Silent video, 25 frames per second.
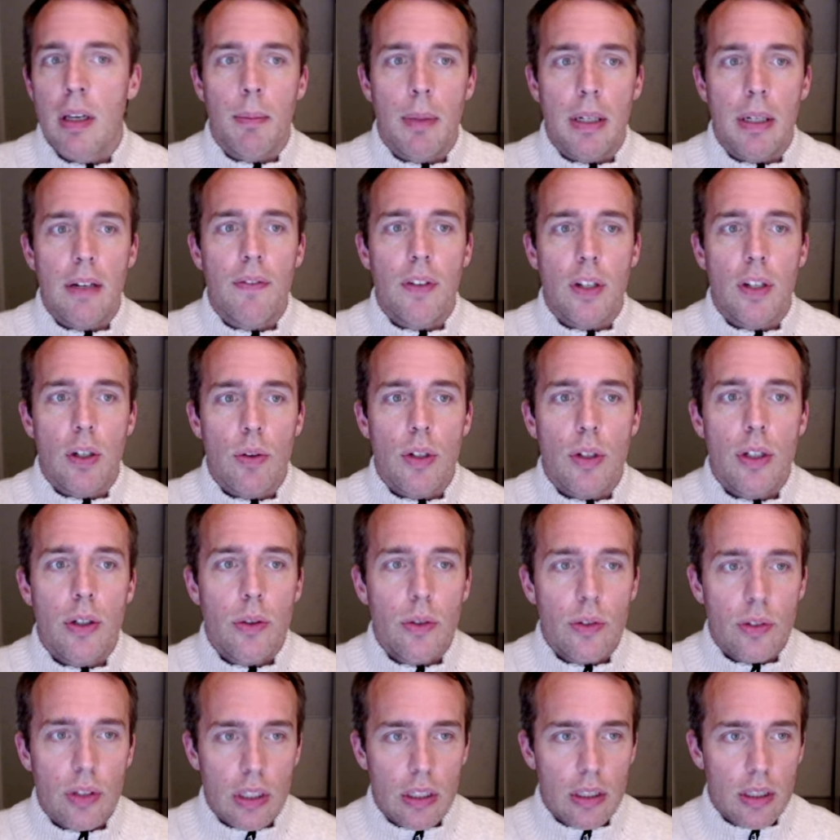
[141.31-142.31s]
But if you
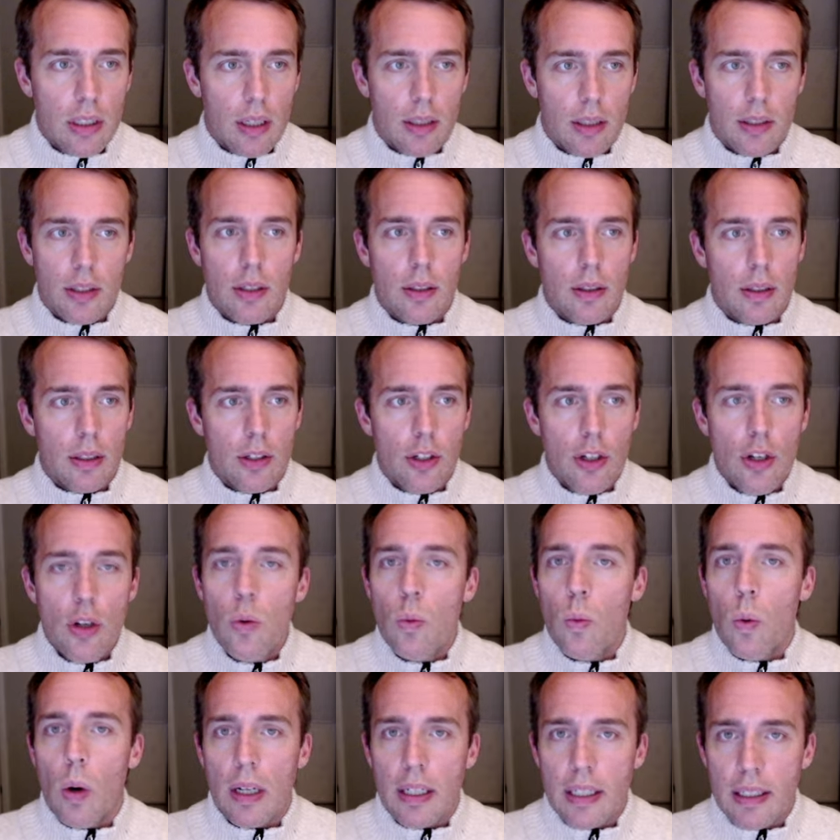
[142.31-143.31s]
use a new
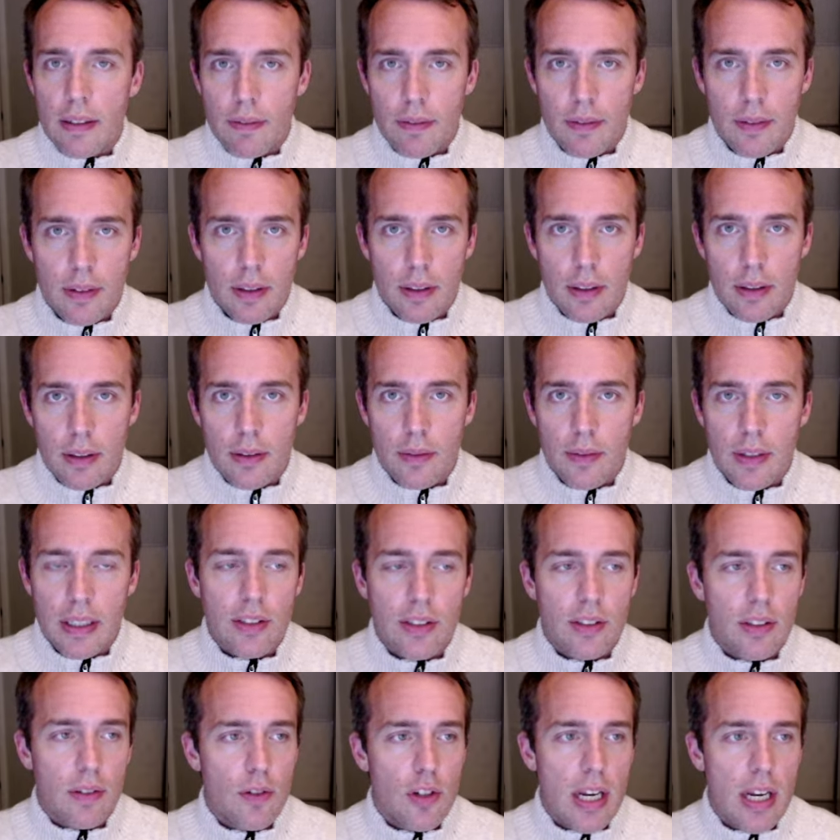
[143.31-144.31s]
one, if the
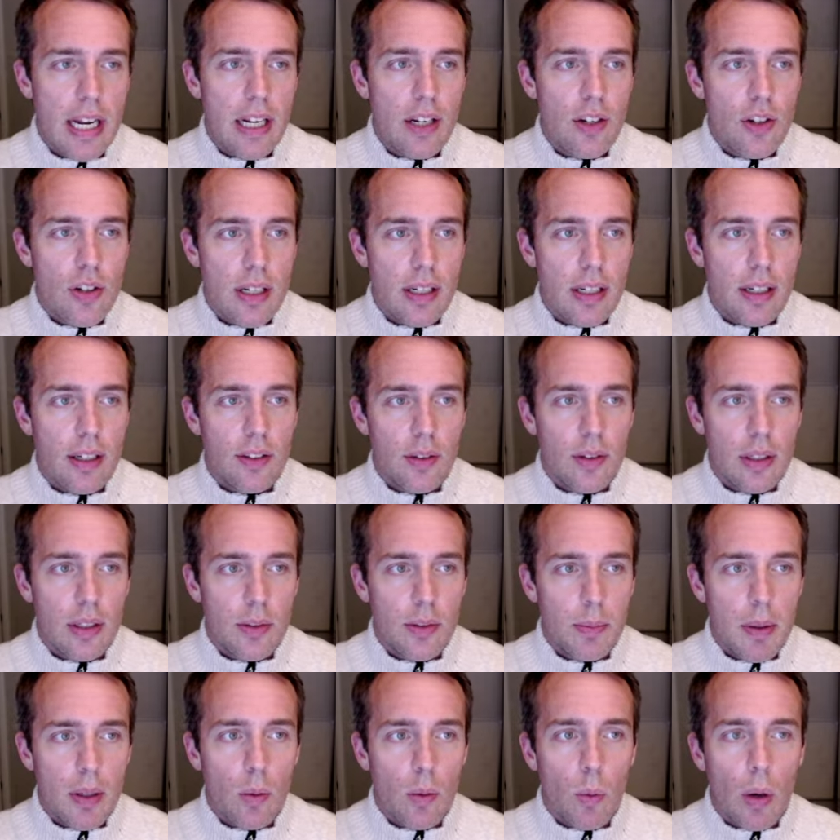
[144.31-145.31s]
things have changed and
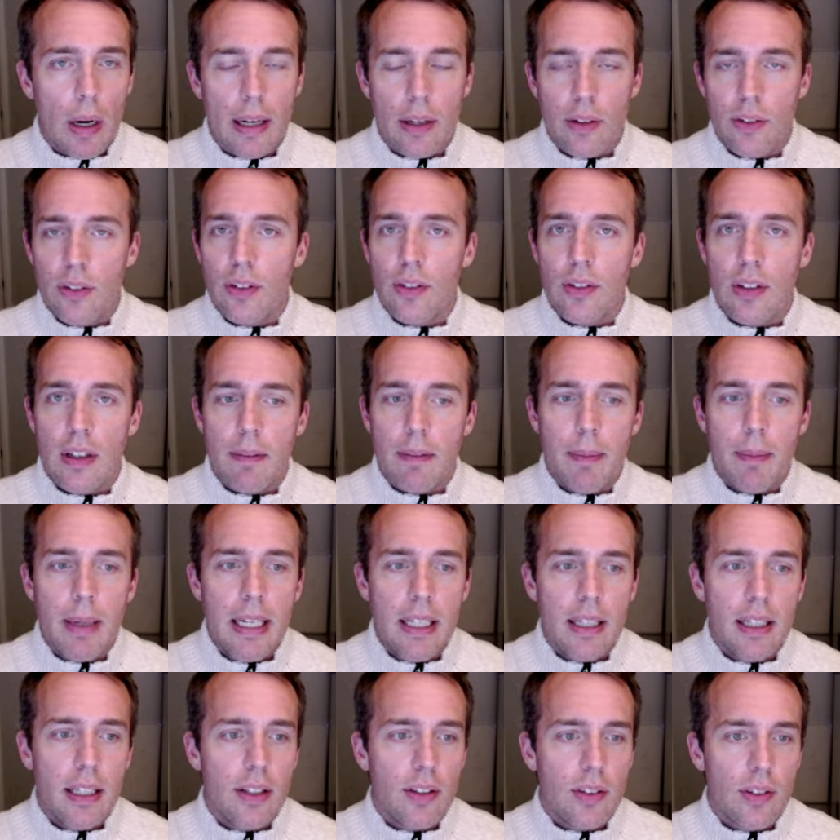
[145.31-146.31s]
it's been a while since I've
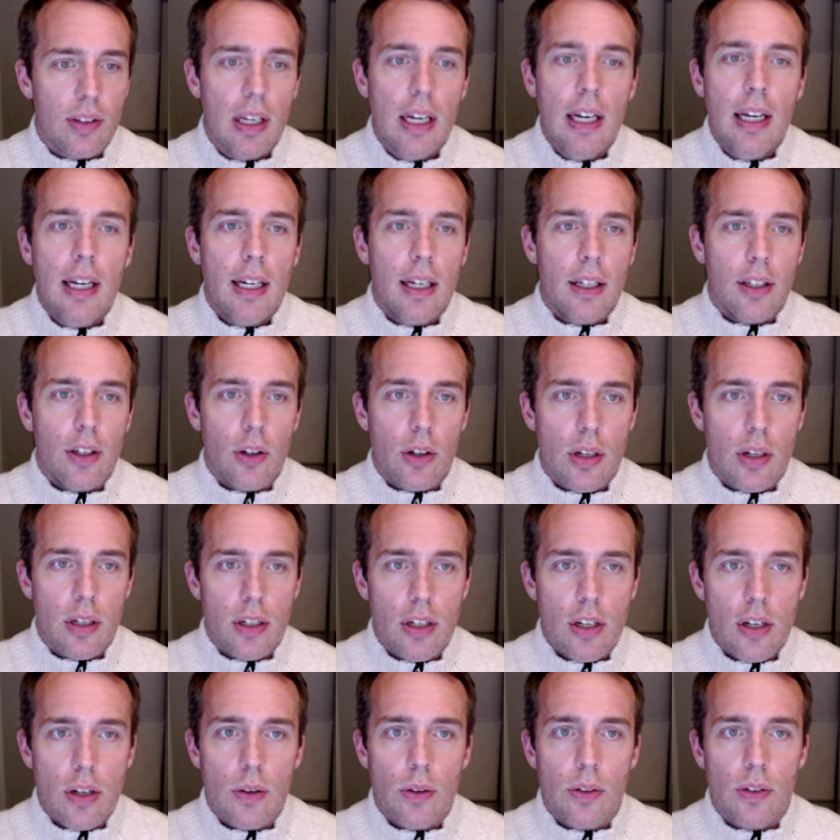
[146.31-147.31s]
made this, you
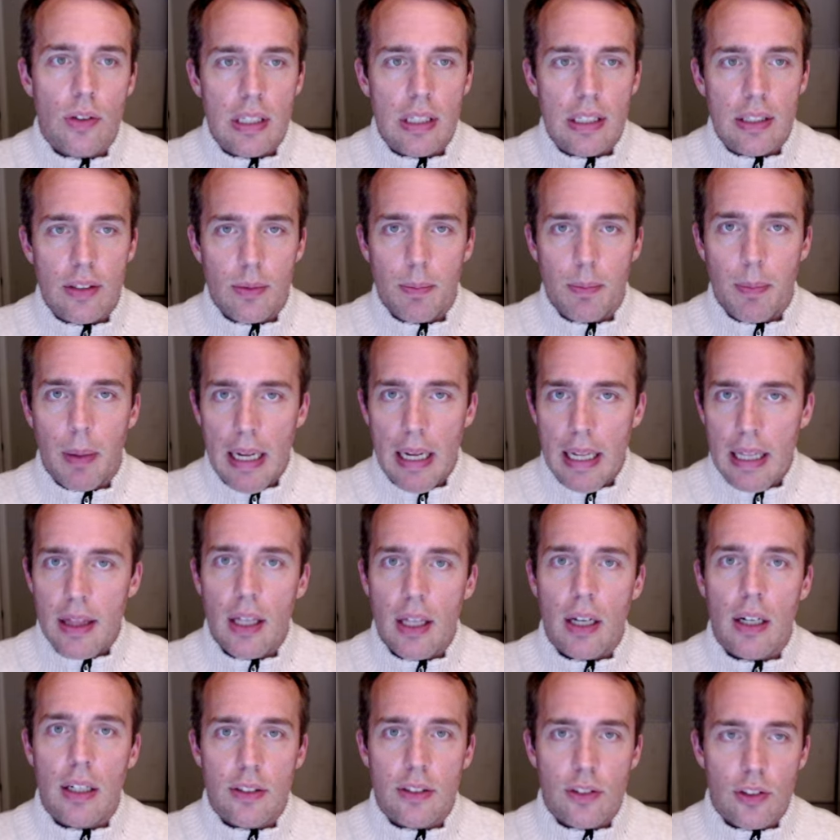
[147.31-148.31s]
can use this
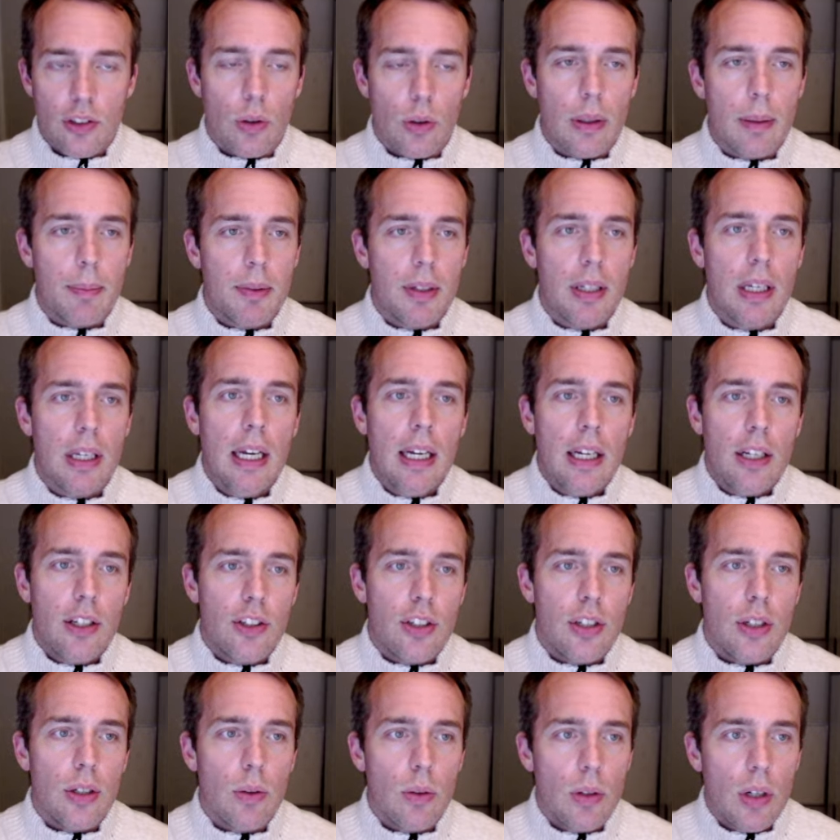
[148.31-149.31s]
Python script
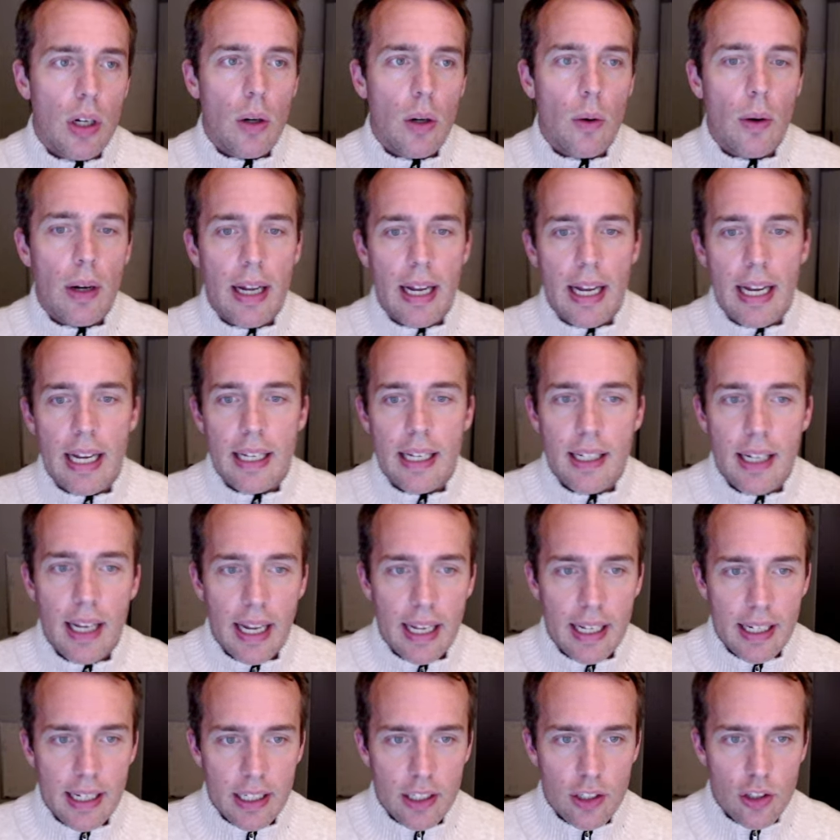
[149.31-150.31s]
to go ahead
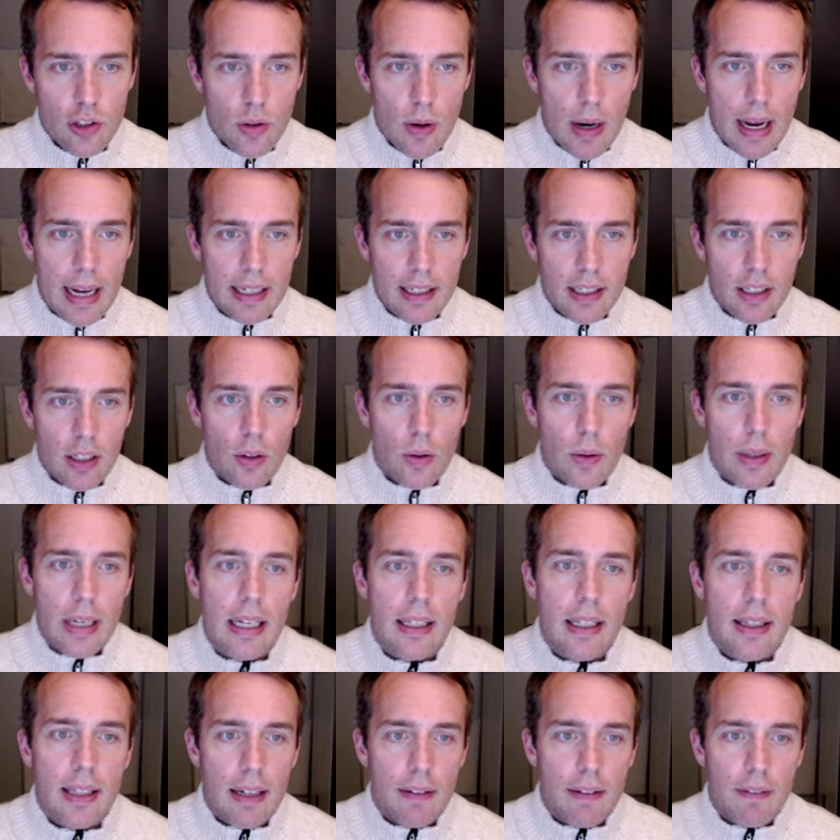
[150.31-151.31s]
and extract and
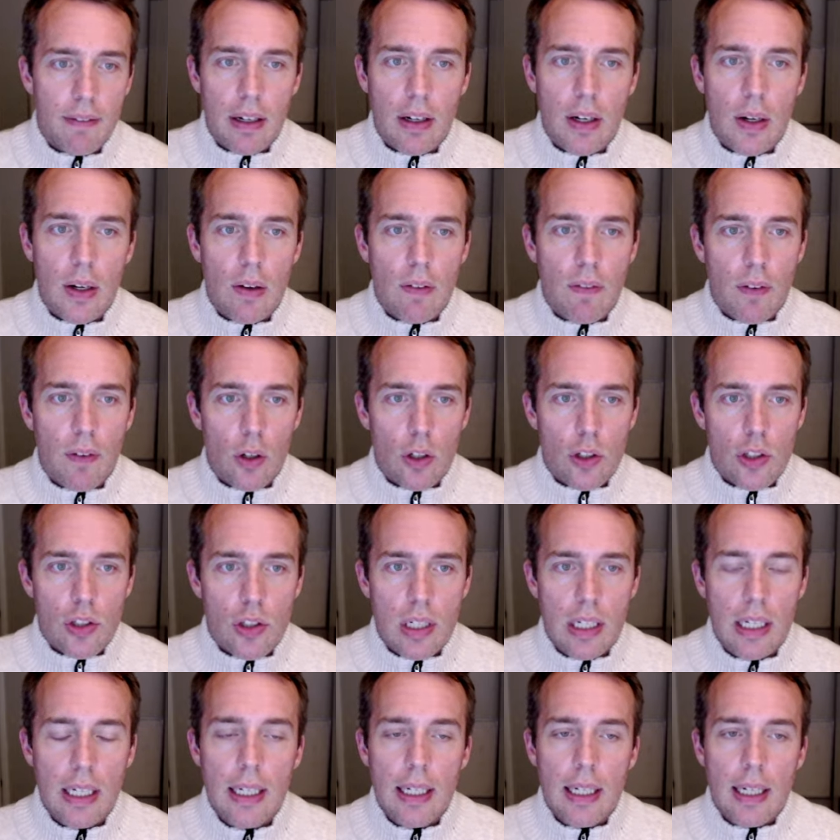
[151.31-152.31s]
create that very
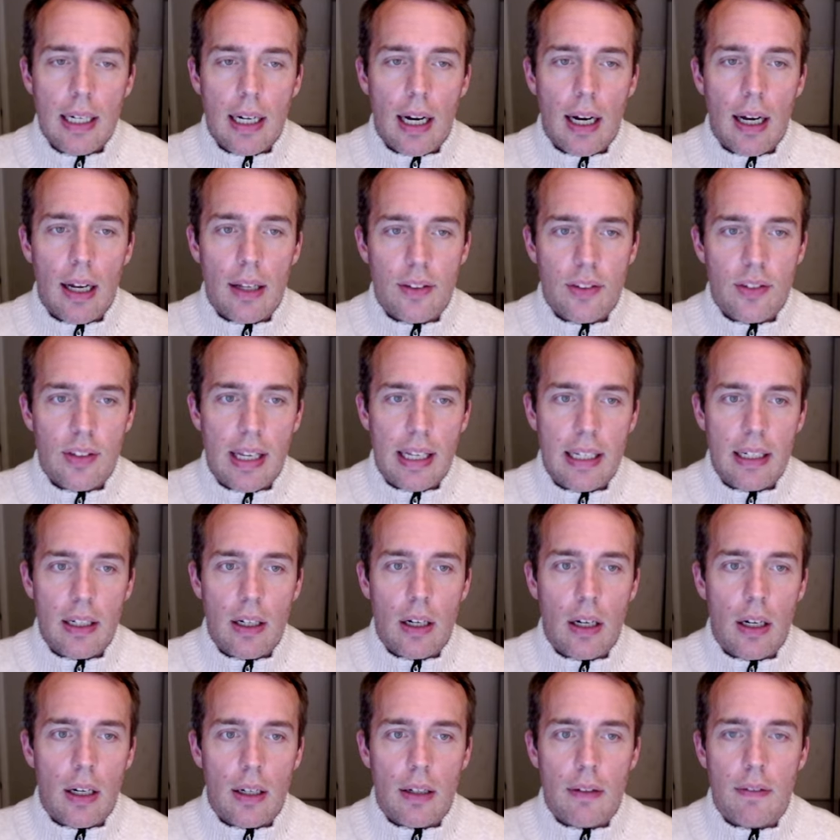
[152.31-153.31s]
first set
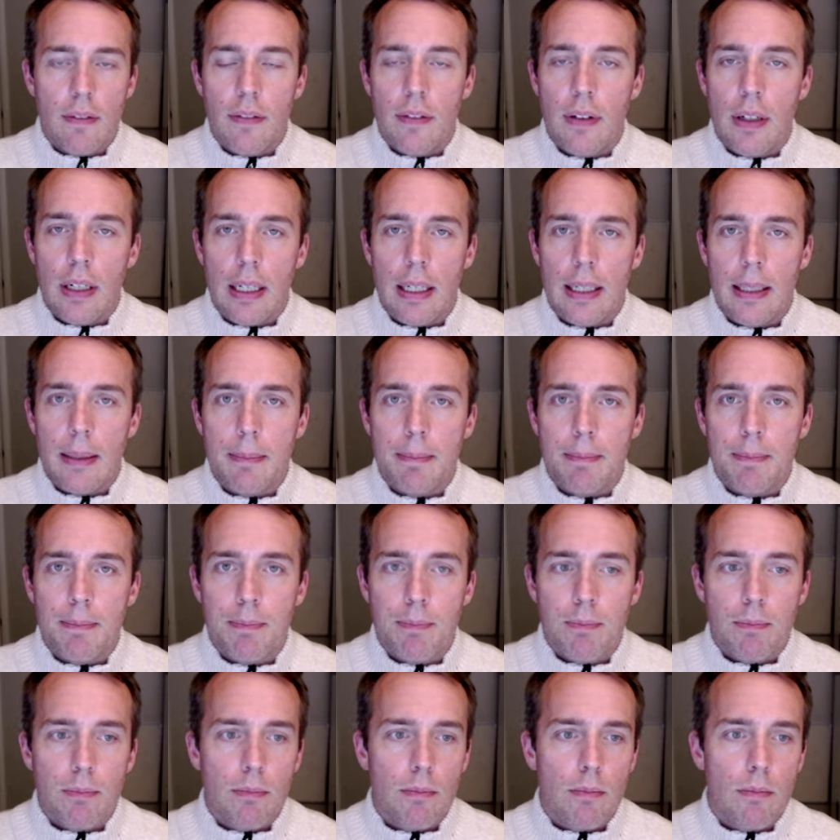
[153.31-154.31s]
of
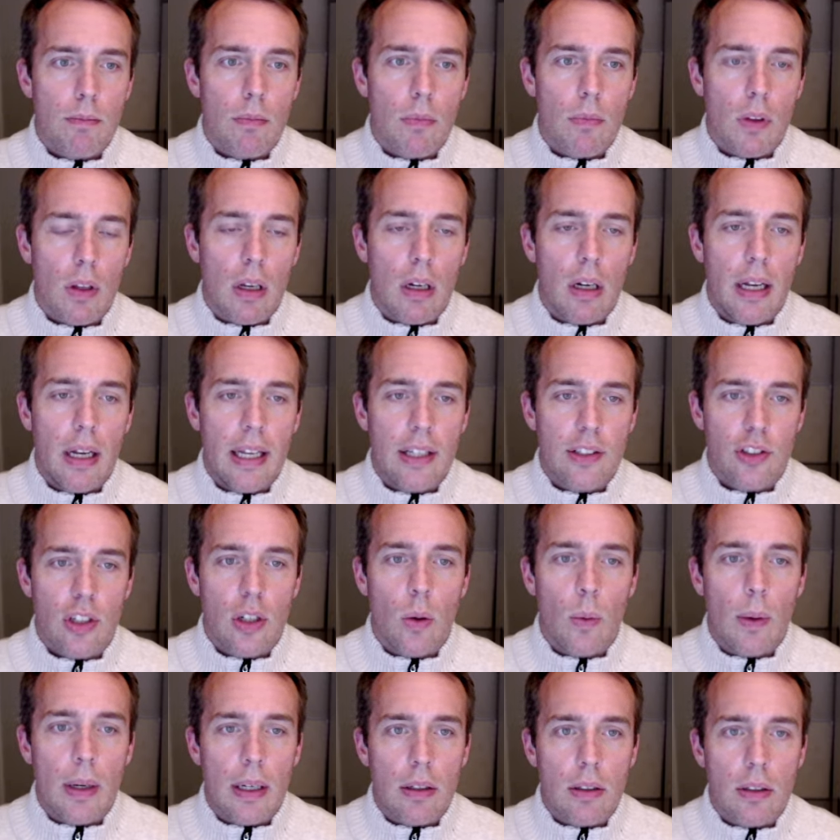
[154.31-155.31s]

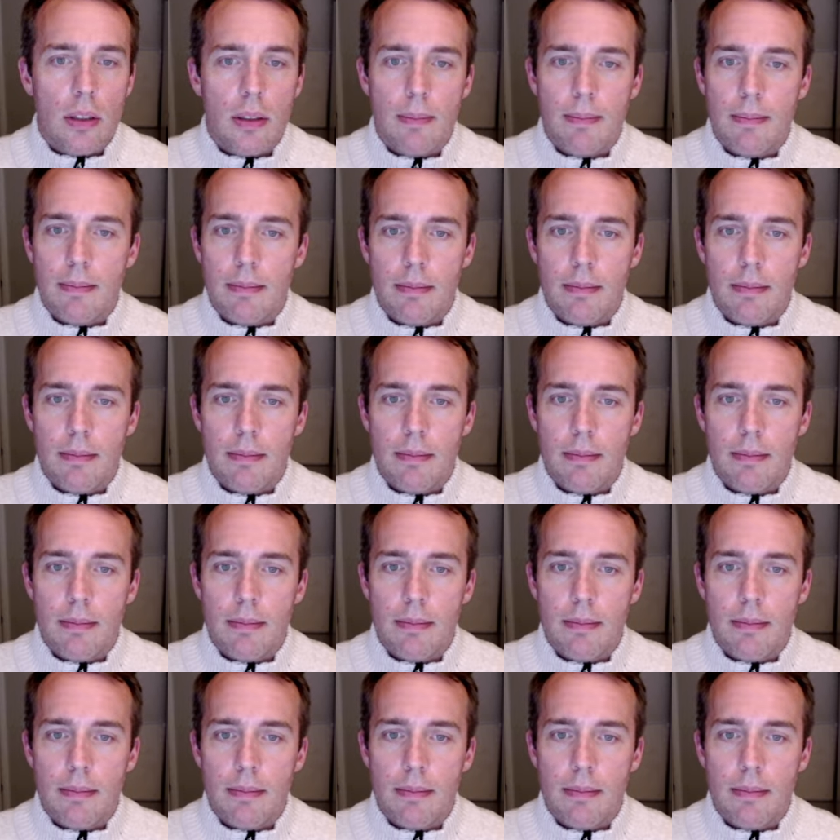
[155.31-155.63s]
SQL.